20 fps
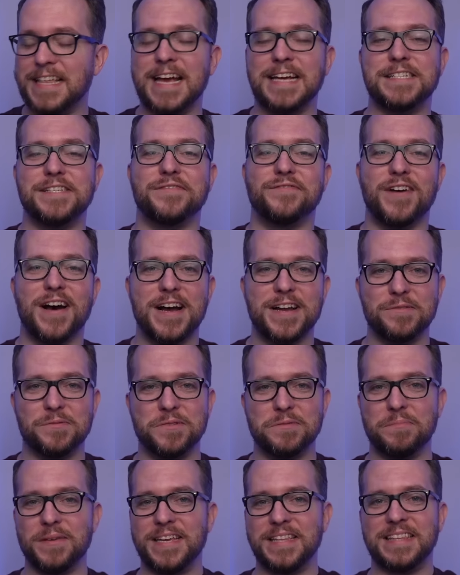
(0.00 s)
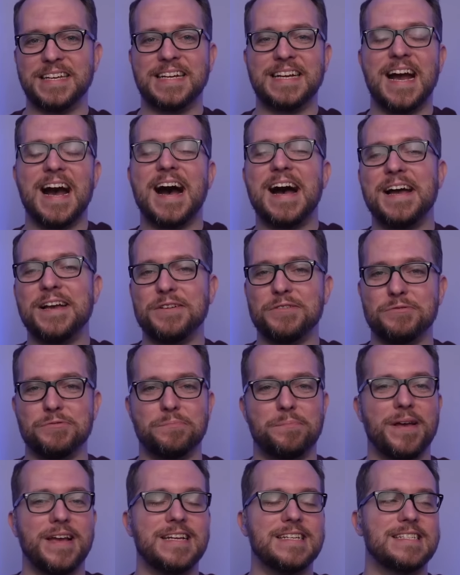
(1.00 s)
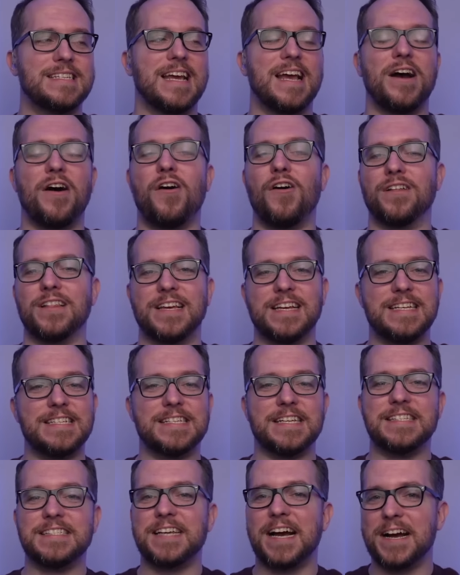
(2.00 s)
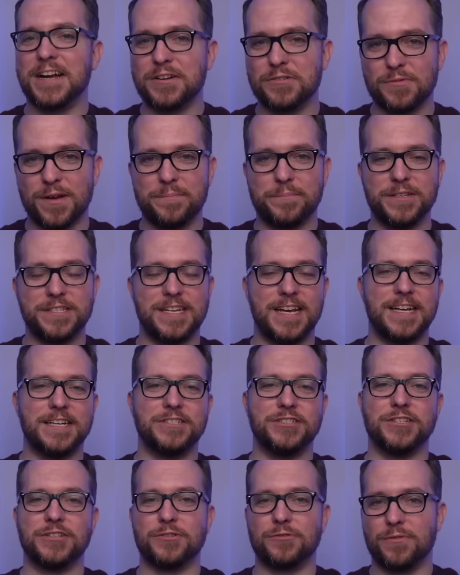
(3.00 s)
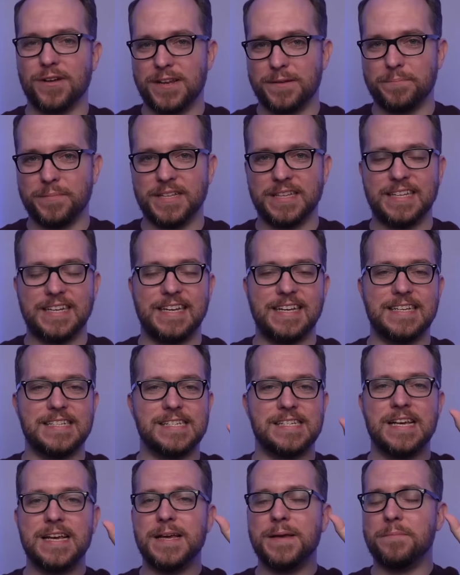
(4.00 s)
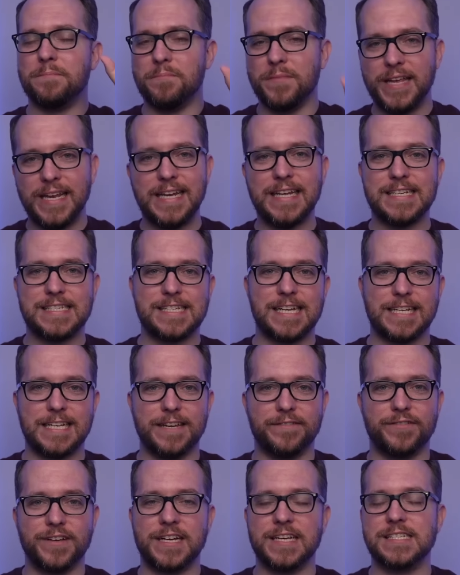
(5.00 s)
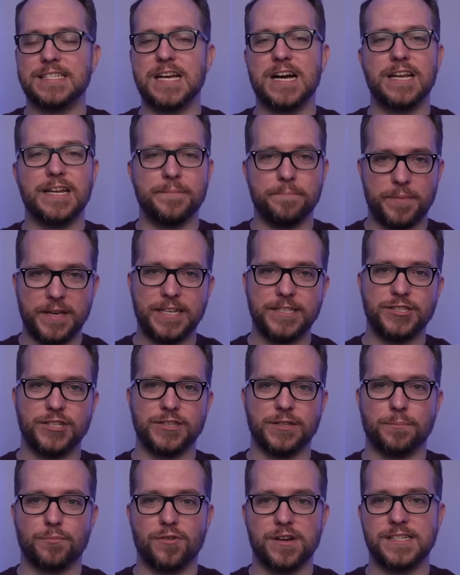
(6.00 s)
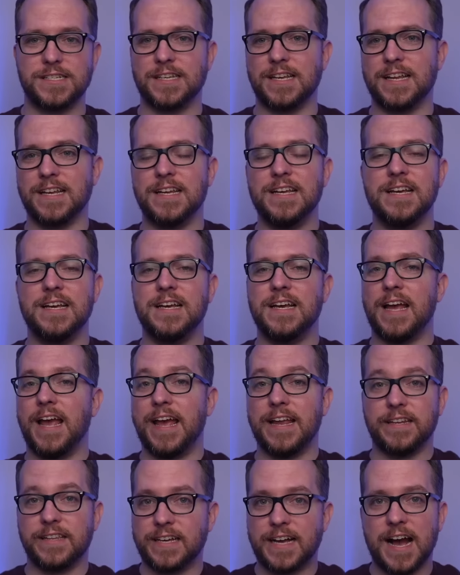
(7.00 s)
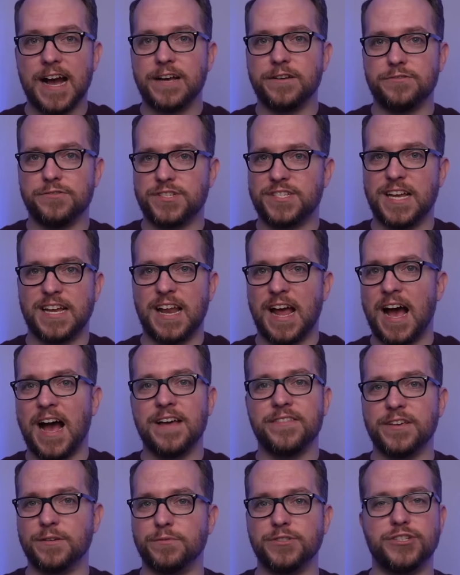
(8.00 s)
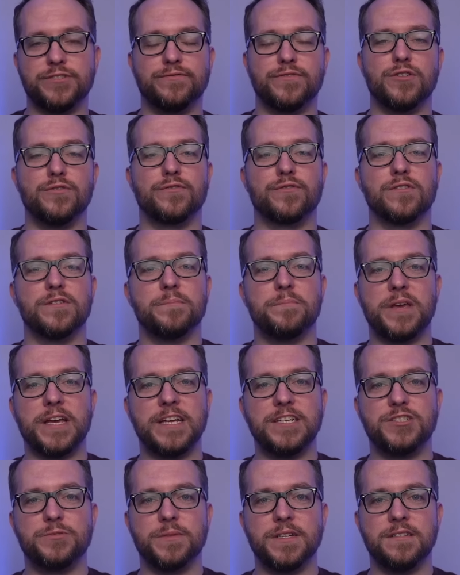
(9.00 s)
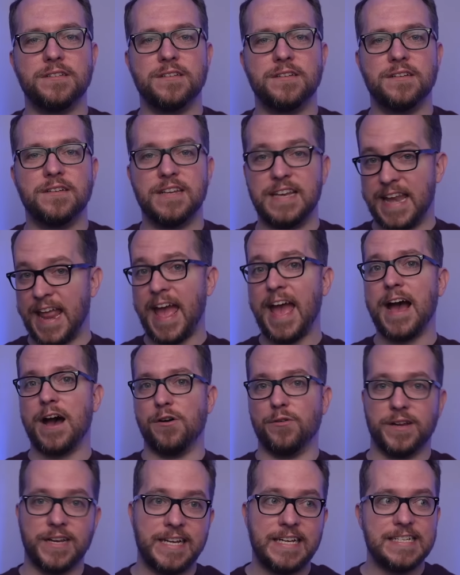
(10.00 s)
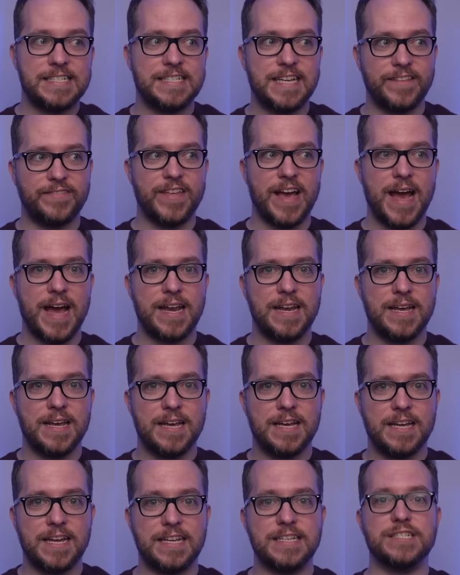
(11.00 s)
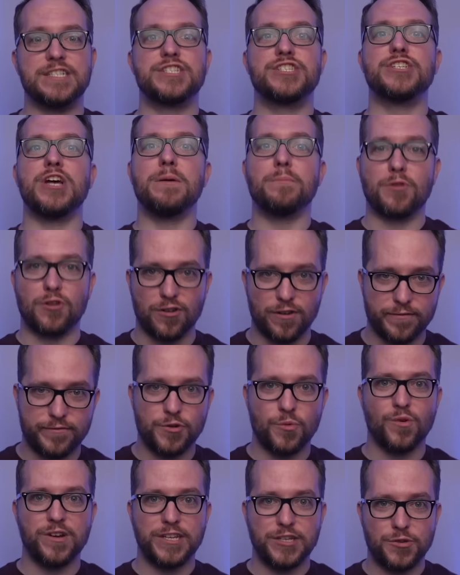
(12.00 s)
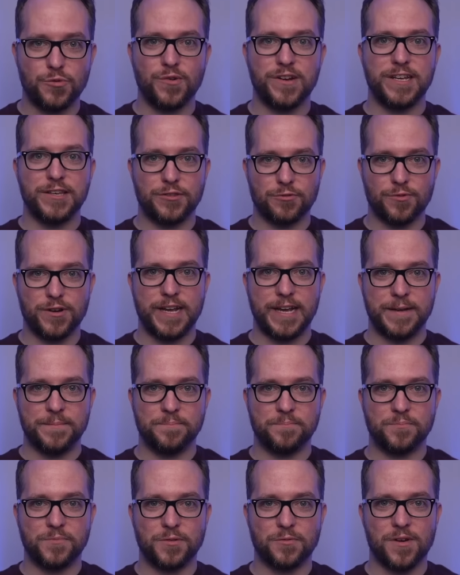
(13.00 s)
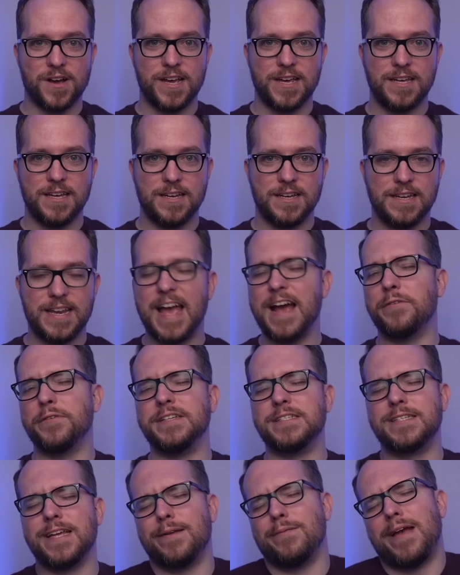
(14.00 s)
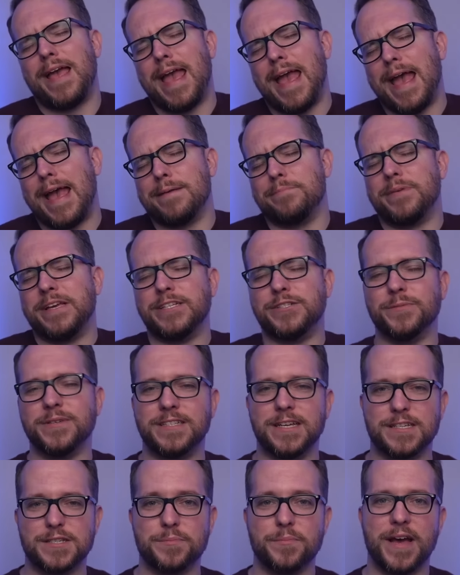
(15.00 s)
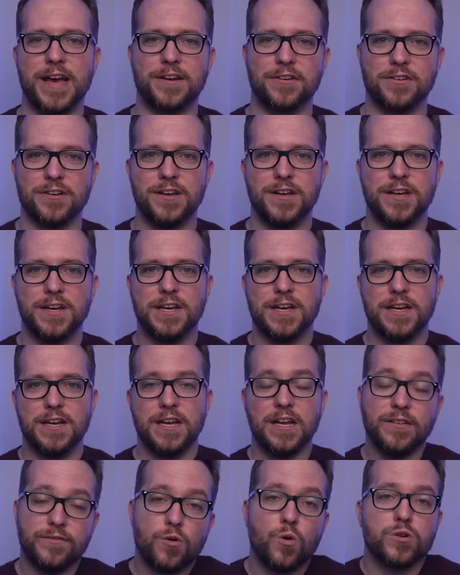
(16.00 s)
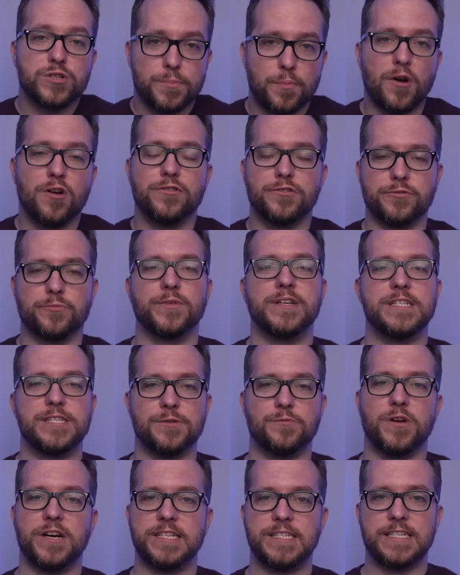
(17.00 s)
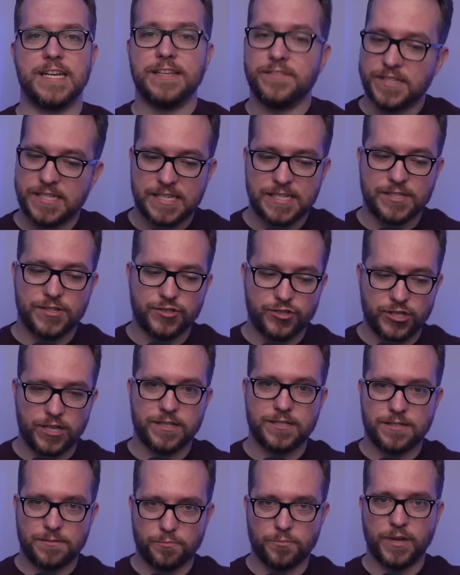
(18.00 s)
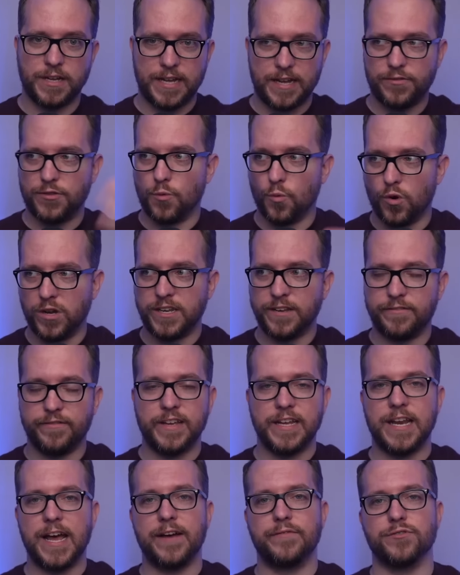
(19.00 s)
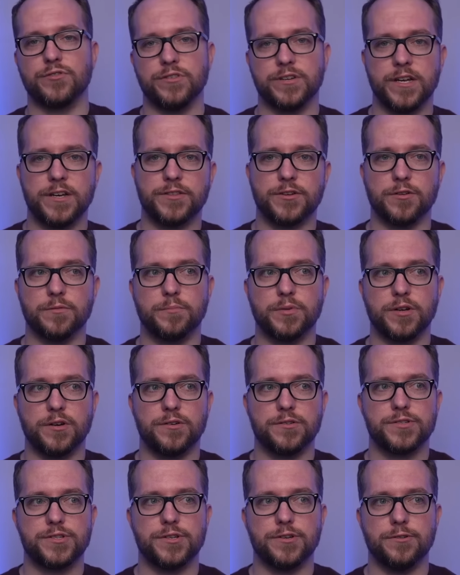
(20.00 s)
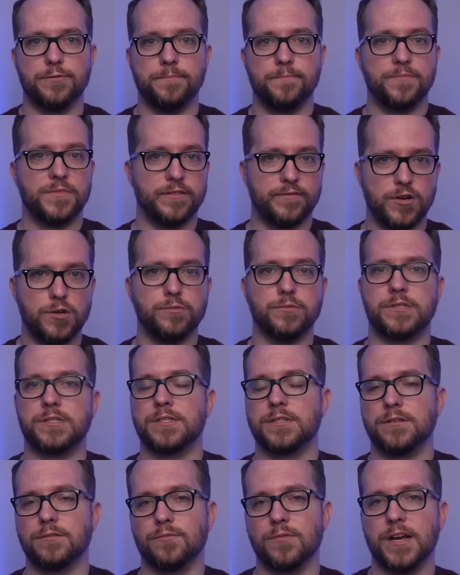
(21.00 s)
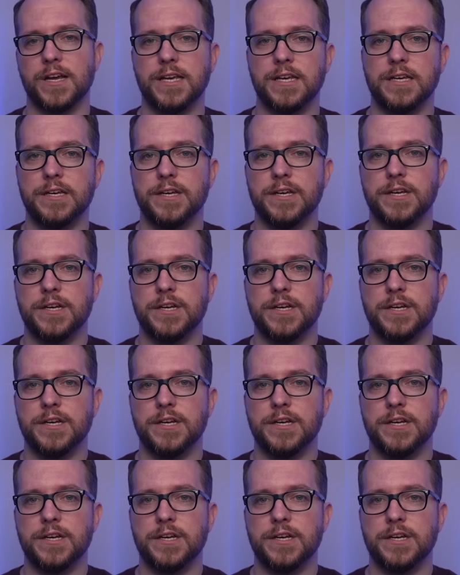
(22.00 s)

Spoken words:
that's fine with me. The guy who based all his entire reputation, credibility, his media significance on impeaching the president, and the guy who said, I think we should vote for impeachment now. And he said that in summer of 2023, right? Now he's saying, well, impeachment doesn't matter. Of course, part of the reason why he's saying this isn't just, again, the one defeat after another, but also the votes, right?